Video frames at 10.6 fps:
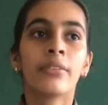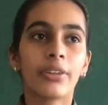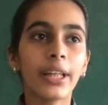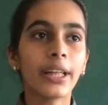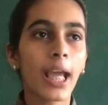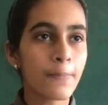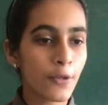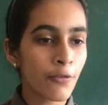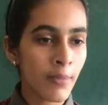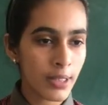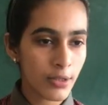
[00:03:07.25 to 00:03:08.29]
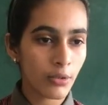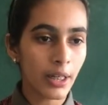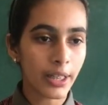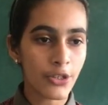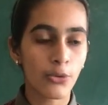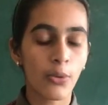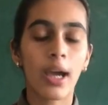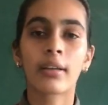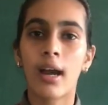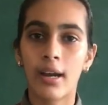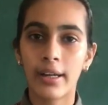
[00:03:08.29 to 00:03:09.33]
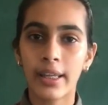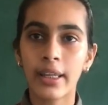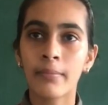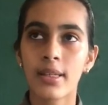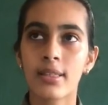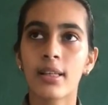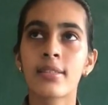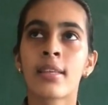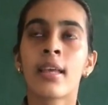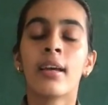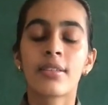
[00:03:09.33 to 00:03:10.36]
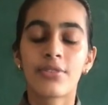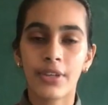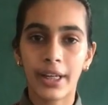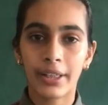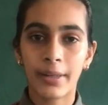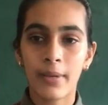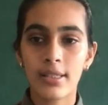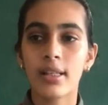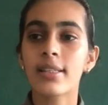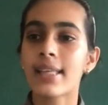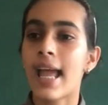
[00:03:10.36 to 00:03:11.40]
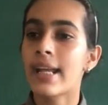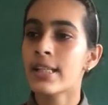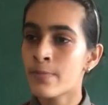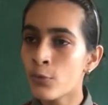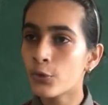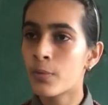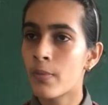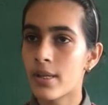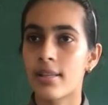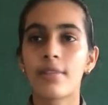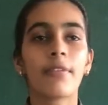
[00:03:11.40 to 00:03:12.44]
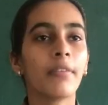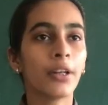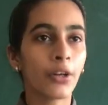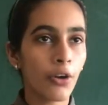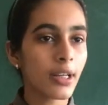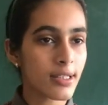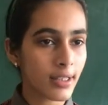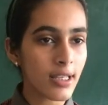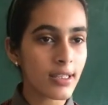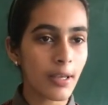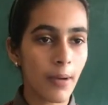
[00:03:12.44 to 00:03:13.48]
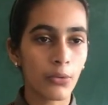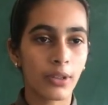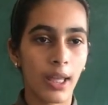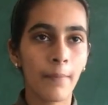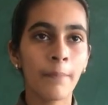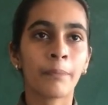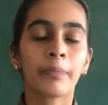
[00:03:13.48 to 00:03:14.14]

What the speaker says: Three types of muscular tissue are cardiac muscles, straightened muscles and smooth muscles. We will not discuss about them